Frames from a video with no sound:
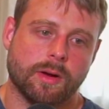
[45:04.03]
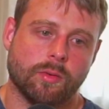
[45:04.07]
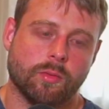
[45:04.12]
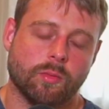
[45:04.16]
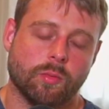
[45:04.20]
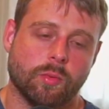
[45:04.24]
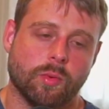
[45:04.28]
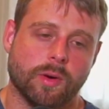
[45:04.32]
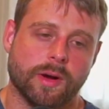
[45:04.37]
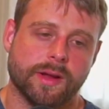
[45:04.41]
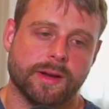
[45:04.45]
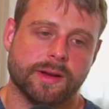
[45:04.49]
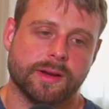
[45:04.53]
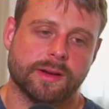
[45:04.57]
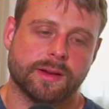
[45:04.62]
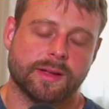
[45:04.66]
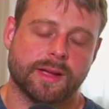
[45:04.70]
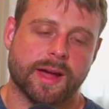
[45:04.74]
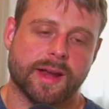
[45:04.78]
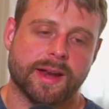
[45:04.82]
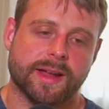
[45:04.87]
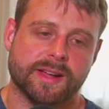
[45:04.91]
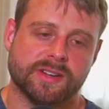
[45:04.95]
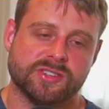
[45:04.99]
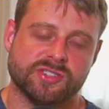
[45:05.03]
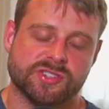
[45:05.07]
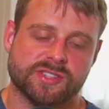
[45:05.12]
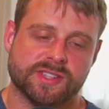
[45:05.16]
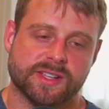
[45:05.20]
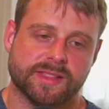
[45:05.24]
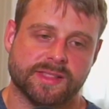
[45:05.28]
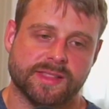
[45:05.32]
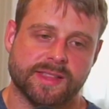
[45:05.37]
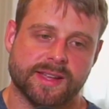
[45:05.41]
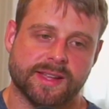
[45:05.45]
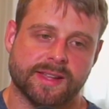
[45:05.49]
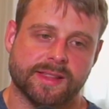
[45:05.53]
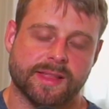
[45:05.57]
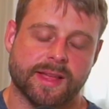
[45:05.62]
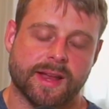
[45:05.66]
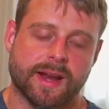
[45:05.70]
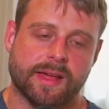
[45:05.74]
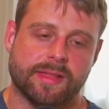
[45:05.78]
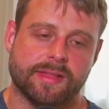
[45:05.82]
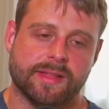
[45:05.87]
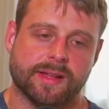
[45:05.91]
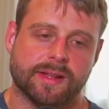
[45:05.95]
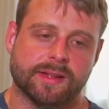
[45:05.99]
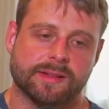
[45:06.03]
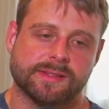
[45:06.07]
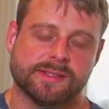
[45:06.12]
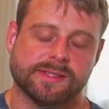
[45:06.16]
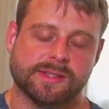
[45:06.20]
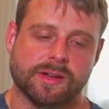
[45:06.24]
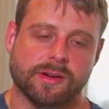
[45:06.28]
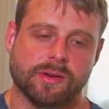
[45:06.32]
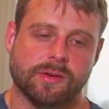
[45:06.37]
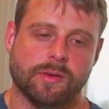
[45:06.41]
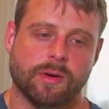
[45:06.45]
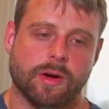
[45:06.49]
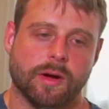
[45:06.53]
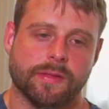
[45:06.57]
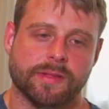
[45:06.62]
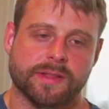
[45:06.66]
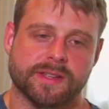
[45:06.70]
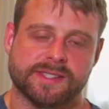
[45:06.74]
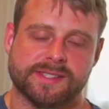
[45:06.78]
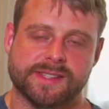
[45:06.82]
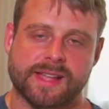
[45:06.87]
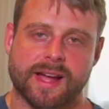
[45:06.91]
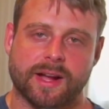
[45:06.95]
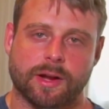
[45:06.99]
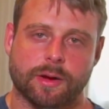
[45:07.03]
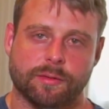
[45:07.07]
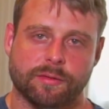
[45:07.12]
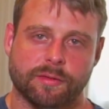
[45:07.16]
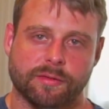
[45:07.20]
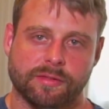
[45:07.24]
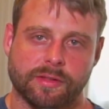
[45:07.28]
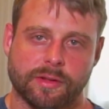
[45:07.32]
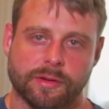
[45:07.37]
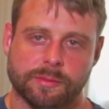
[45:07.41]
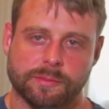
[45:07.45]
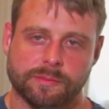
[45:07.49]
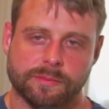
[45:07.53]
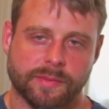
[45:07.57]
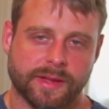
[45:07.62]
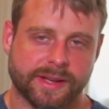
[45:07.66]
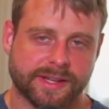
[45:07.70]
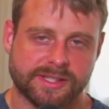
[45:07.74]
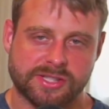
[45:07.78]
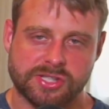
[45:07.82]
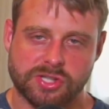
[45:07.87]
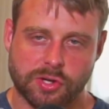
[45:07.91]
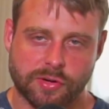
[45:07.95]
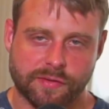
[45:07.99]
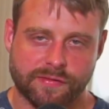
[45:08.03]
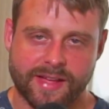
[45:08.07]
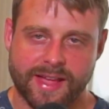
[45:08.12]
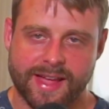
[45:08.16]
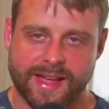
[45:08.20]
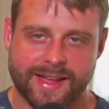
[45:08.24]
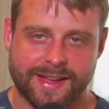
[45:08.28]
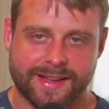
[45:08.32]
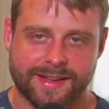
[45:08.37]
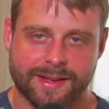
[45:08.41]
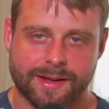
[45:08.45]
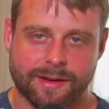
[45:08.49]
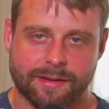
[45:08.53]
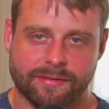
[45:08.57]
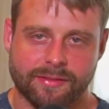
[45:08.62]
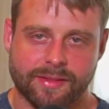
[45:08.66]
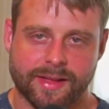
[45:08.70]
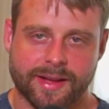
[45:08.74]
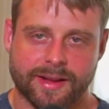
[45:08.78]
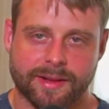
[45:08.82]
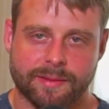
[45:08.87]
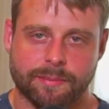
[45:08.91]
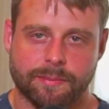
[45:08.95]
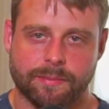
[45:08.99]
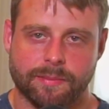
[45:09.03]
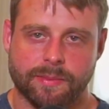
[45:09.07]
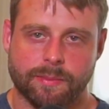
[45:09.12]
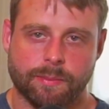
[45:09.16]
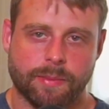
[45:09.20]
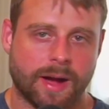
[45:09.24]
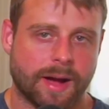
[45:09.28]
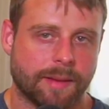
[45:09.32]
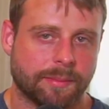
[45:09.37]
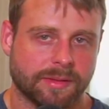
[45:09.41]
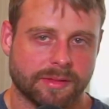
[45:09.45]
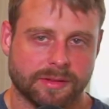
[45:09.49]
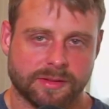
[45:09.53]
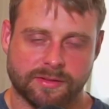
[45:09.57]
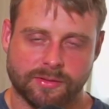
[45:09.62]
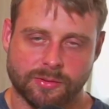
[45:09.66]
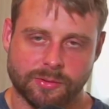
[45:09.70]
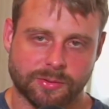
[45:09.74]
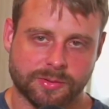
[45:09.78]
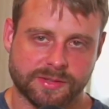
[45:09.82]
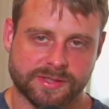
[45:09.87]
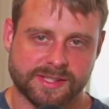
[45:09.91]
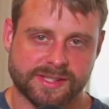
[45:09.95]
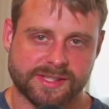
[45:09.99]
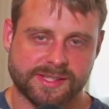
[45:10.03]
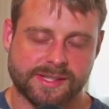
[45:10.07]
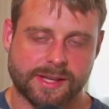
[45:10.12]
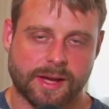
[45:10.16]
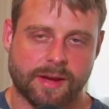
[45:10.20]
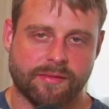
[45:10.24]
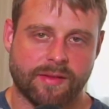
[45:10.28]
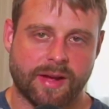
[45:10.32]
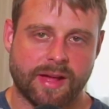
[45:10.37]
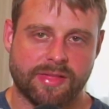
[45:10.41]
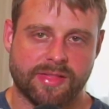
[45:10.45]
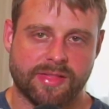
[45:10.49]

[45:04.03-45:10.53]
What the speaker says: One kind of interesting thing that I think, so on the Stack Overflow like survey of like popular tools and stuff, I